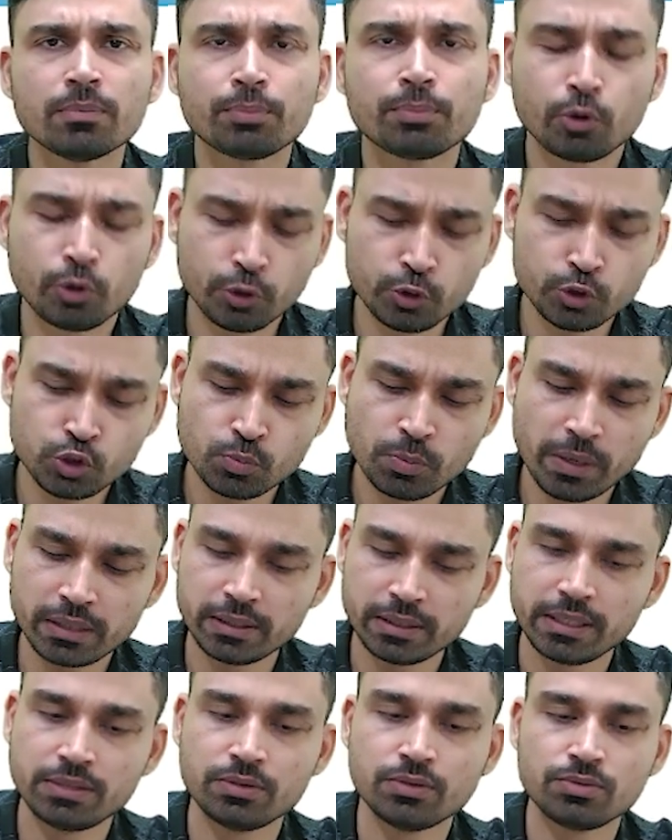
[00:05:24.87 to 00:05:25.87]
produced by
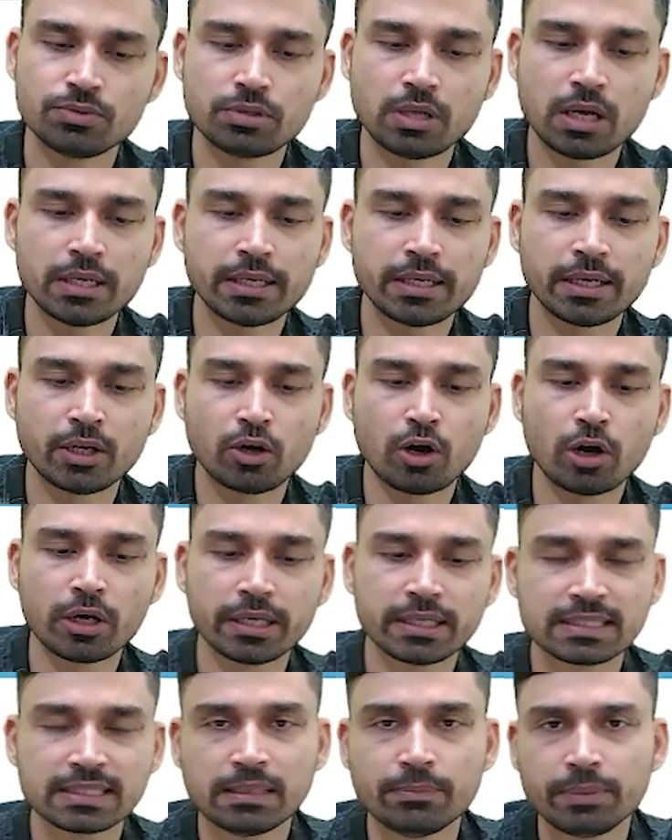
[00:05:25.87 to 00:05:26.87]
the Hindustan
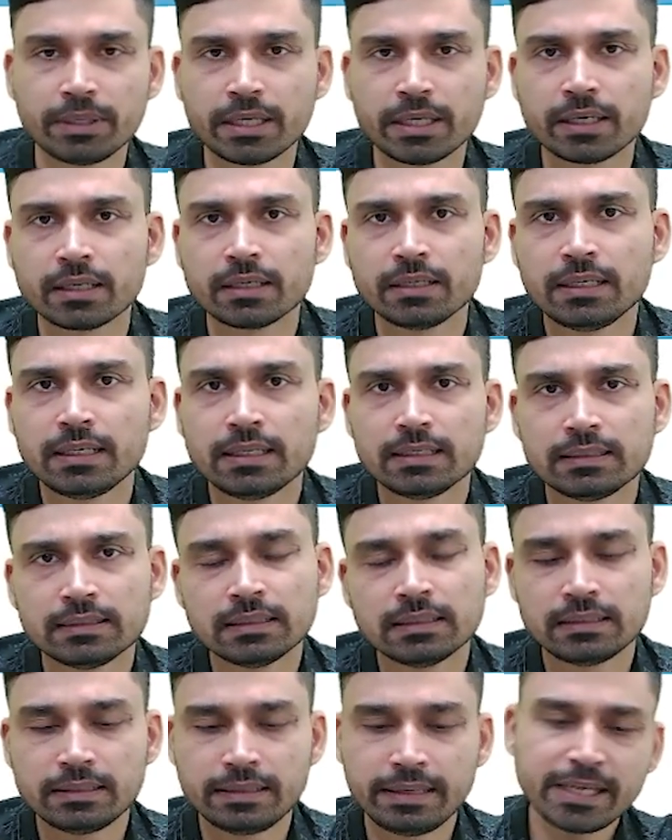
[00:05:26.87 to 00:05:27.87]
Aeronautics Limited.
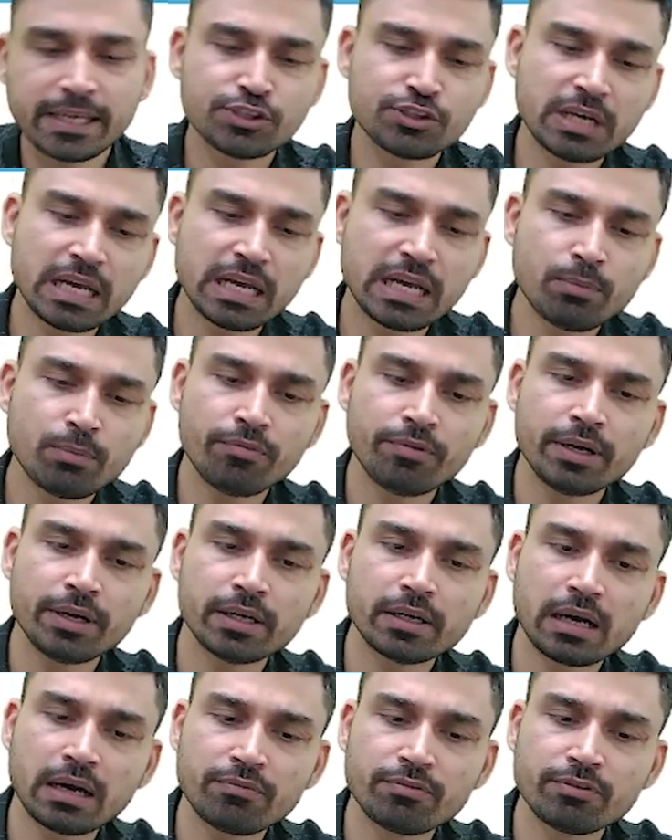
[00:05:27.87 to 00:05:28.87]
The next type of
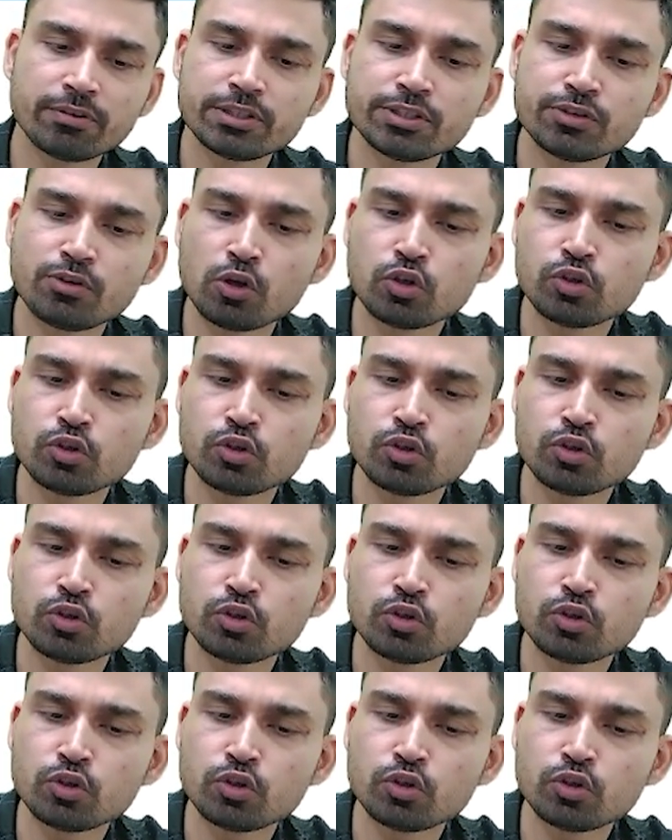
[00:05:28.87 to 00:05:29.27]
aircraft, which is